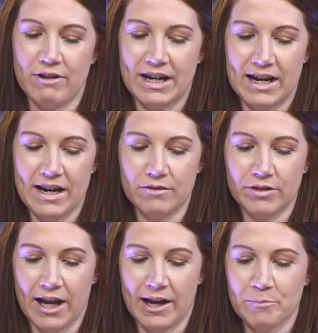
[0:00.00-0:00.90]
Radar
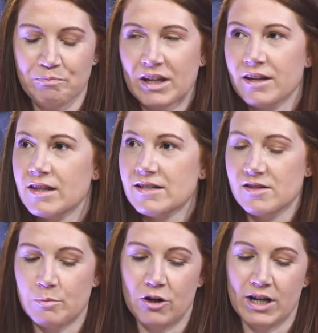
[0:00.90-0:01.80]
Healthcare. This is
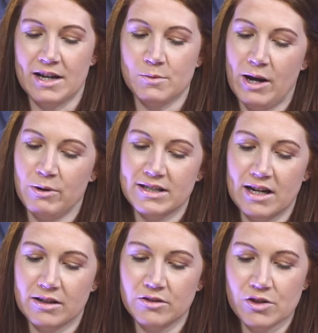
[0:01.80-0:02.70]
the podcast where we
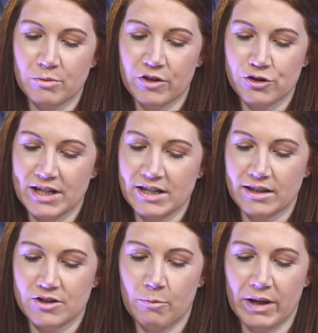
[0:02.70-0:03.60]
tackle some of the
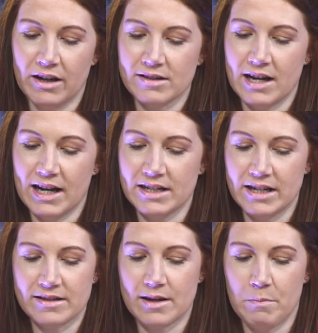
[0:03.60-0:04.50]
trending topics,
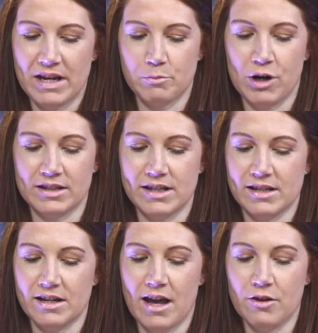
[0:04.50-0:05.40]
ideas and best practice
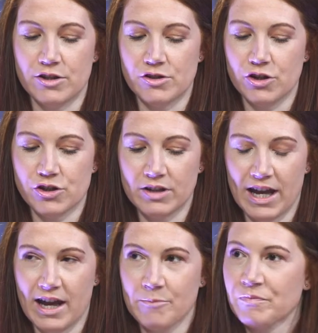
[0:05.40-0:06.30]
in health and social
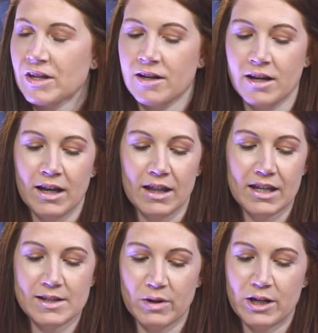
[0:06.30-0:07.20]
care.
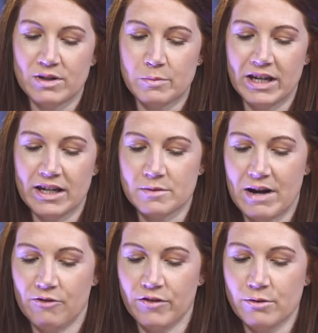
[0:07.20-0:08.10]
This week we're speaking to
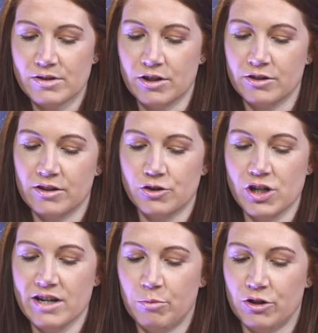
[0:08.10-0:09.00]
Mark Fewster, Chief